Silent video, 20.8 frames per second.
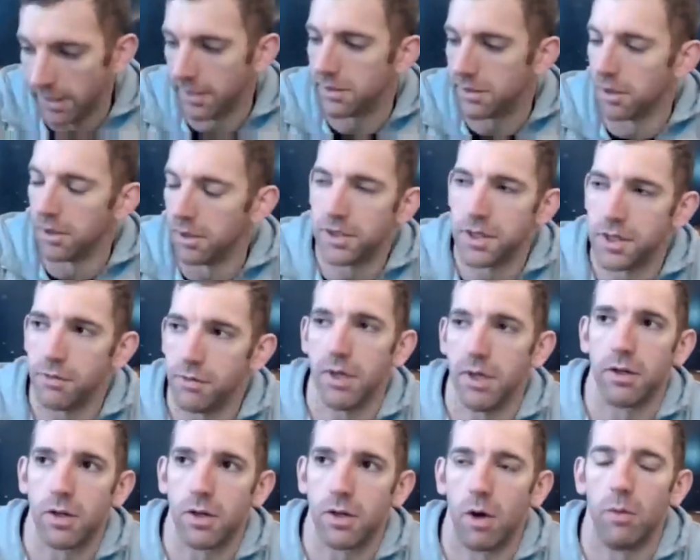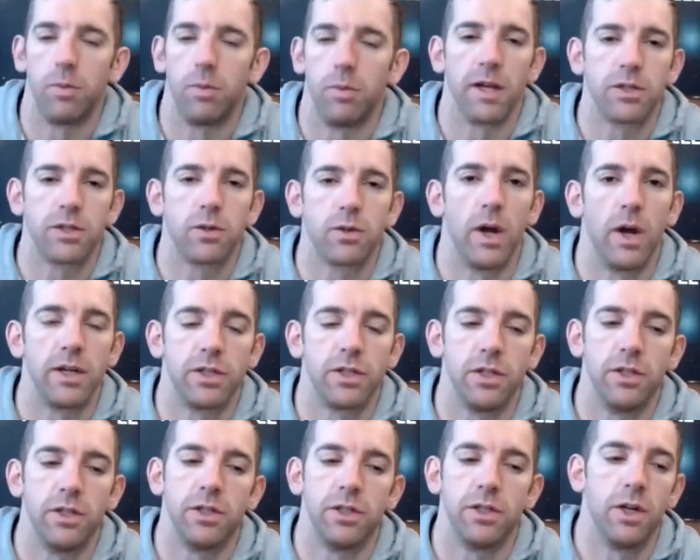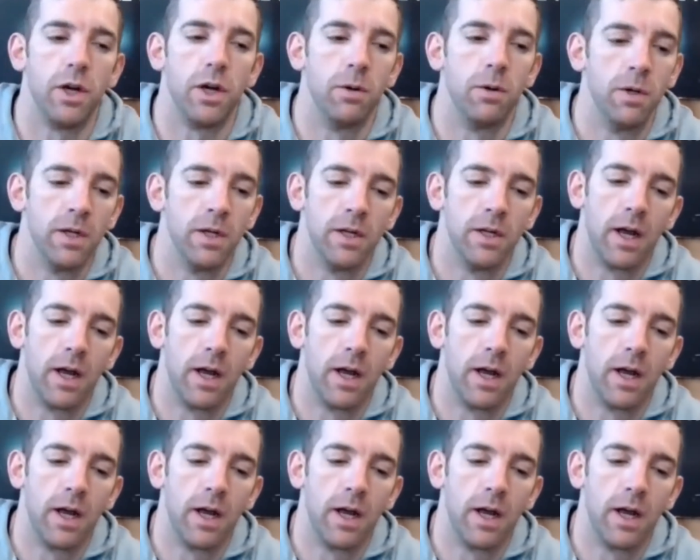it's a real complex question, you know.